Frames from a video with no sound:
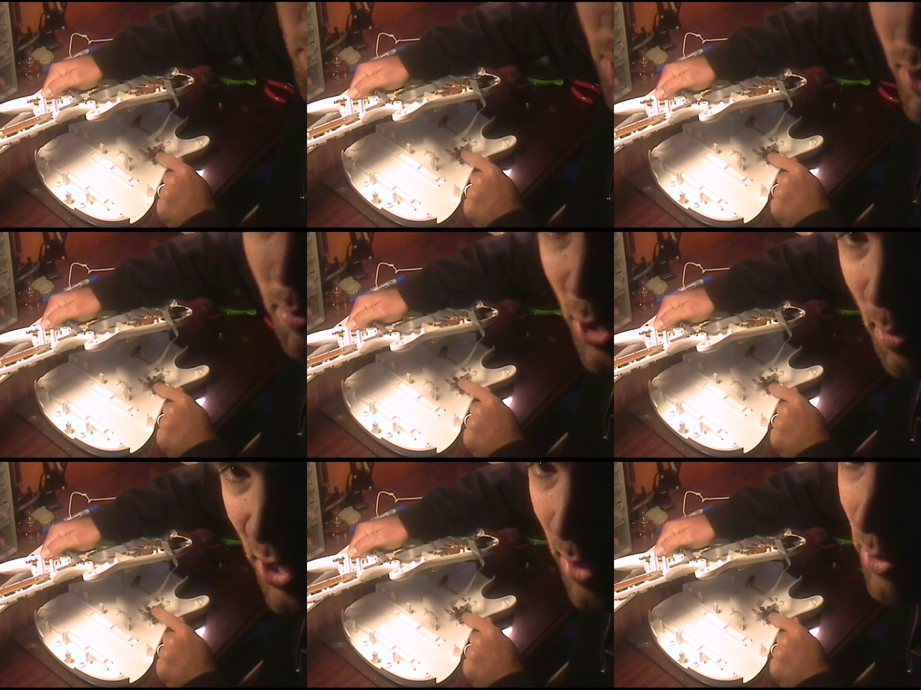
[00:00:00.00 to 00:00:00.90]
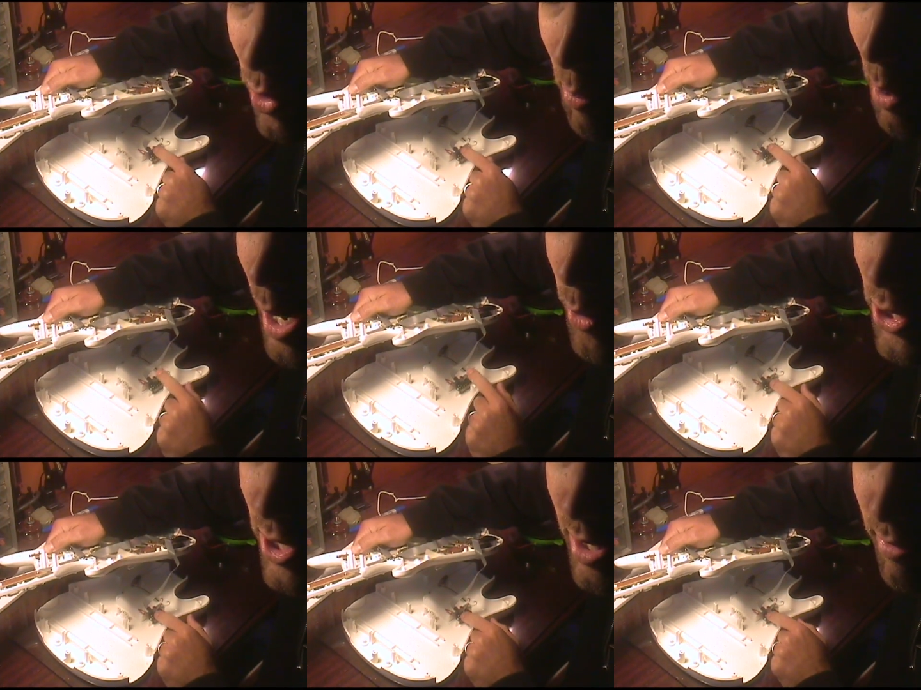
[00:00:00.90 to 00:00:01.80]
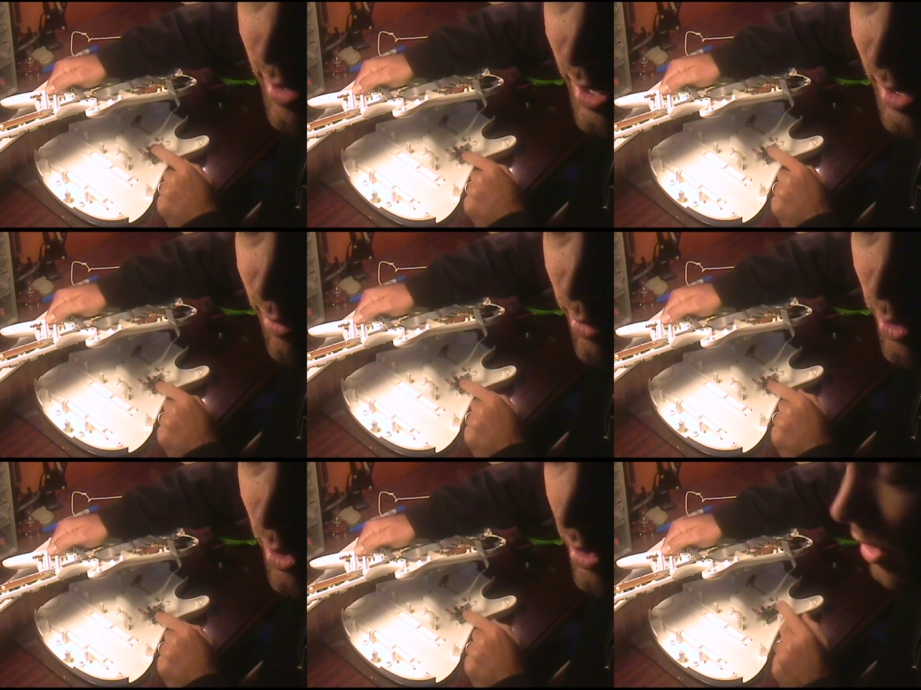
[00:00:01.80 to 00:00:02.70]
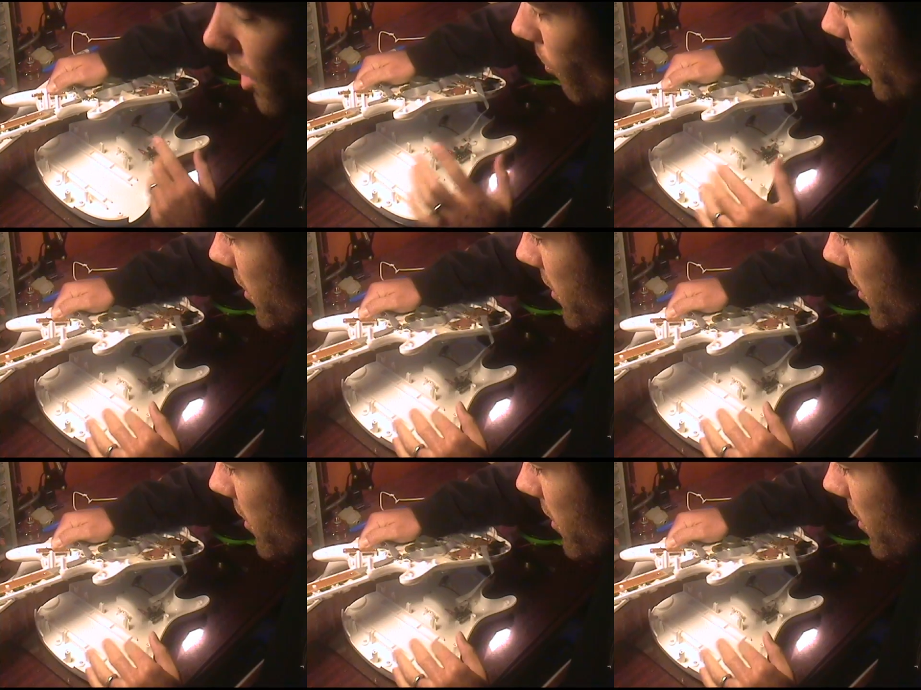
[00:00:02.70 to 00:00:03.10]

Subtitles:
Nobody's mouth can be seen.